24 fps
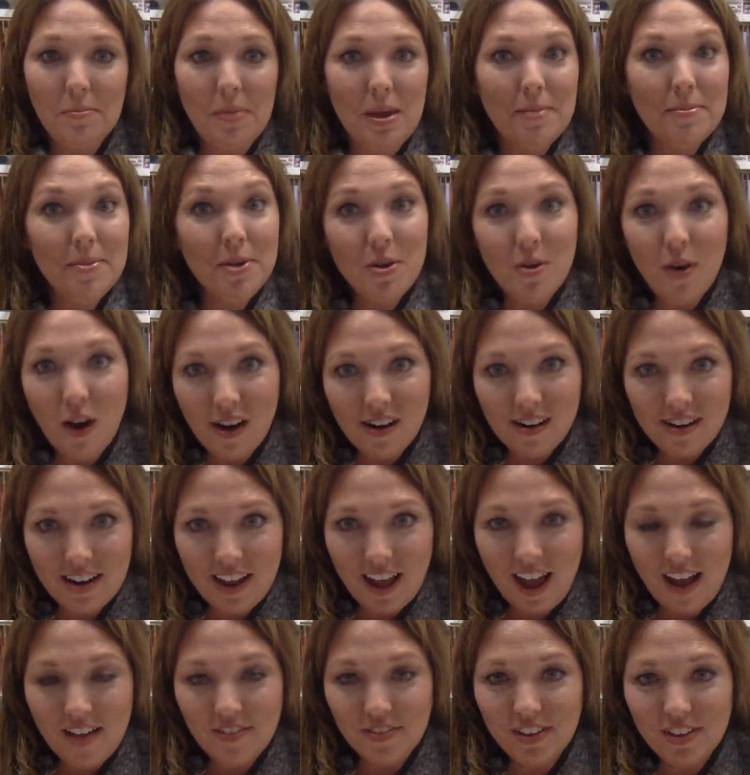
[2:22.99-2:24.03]
Maybe you already
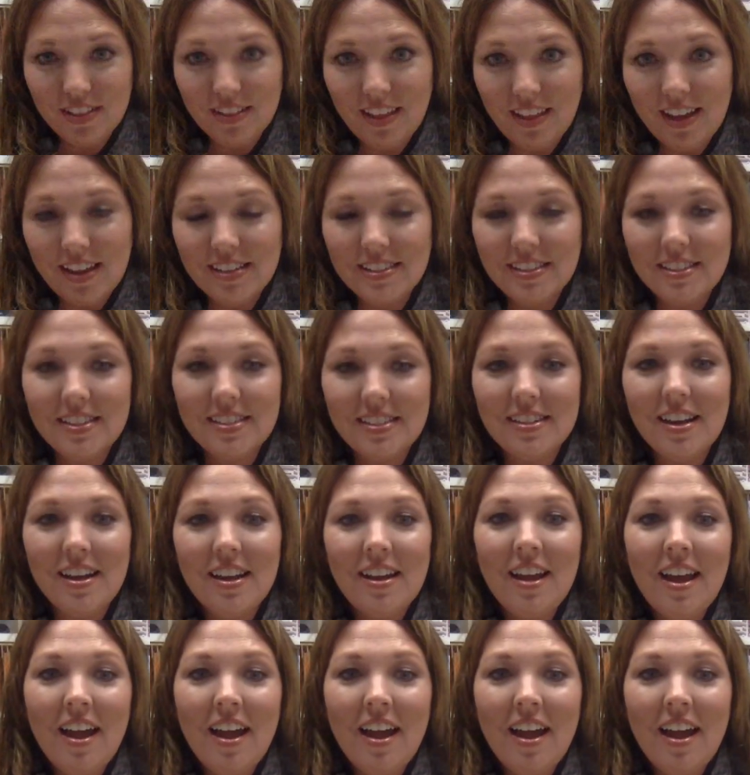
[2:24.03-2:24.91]
have a list.